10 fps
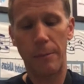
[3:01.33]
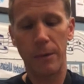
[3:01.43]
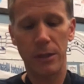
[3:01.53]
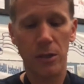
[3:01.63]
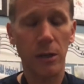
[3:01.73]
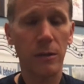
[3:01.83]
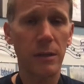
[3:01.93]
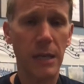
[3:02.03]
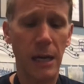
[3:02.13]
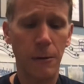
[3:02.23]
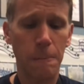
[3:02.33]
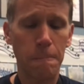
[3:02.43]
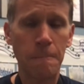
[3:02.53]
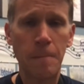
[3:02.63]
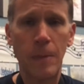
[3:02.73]
start the sound.
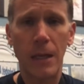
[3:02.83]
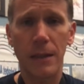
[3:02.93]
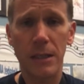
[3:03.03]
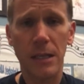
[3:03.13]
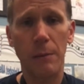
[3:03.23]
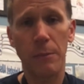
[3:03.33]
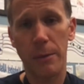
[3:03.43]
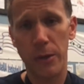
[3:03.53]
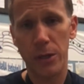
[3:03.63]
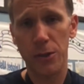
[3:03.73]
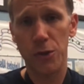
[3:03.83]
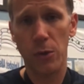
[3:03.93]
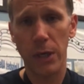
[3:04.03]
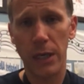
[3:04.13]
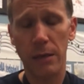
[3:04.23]
This time maybe you can join
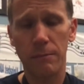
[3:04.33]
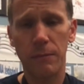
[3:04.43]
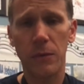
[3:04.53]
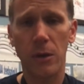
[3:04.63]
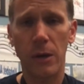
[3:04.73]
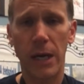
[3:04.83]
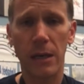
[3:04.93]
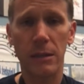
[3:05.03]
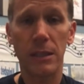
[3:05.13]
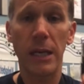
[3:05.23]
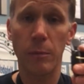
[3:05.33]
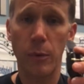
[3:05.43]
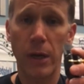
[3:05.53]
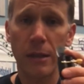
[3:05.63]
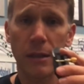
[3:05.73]
in. Go ahead and take a
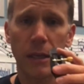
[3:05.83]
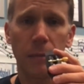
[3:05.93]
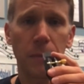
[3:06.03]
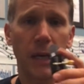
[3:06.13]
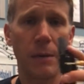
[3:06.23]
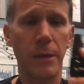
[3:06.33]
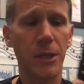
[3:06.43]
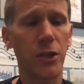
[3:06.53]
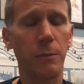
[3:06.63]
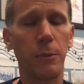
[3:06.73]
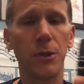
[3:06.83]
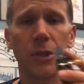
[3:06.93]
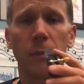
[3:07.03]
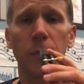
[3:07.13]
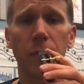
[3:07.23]
breath and play. Make sure you're pushing up
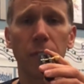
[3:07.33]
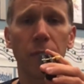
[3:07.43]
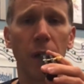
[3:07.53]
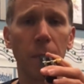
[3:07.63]
with your thumb.